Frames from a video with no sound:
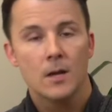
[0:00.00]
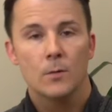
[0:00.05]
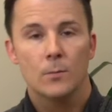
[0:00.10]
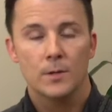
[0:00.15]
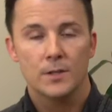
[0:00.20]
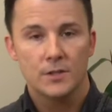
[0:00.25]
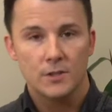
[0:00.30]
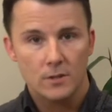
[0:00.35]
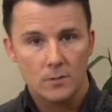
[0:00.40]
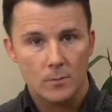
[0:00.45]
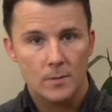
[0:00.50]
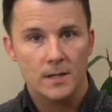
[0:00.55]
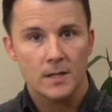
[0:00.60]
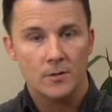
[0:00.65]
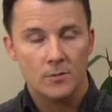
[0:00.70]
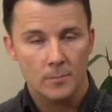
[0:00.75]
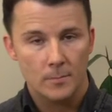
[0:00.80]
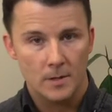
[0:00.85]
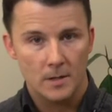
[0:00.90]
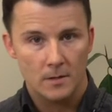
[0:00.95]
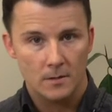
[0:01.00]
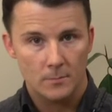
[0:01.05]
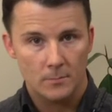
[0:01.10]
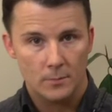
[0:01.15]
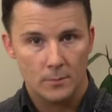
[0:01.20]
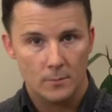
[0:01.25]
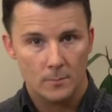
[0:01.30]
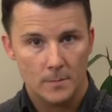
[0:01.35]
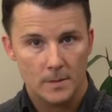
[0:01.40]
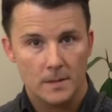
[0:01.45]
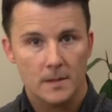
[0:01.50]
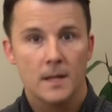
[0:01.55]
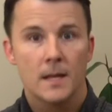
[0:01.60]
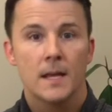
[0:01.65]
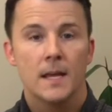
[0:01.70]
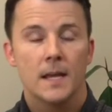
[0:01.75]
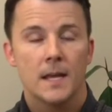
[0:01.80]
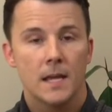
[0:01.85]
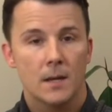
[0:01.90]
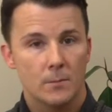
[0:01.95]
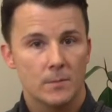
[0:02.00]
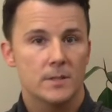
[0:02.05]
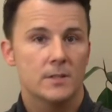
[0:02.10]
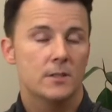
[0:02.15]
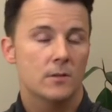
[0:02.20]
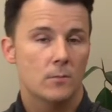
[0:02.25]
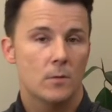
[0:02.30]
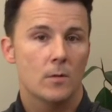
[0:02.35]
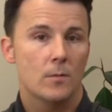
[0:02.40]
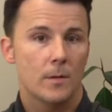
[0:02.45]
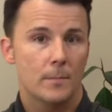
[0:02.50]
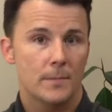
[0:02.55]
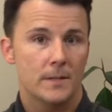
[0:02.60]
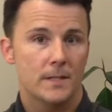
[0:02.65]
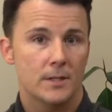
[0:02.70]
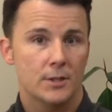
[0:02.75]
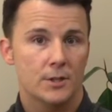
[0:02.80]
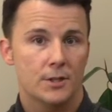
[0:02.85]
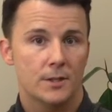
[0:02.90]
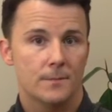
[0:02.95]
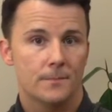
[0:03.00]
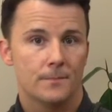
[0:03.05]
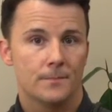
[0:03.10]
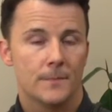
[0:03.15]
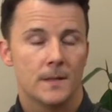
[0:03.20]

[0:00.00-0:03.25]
We still want incremental improvement, and we still want repetition.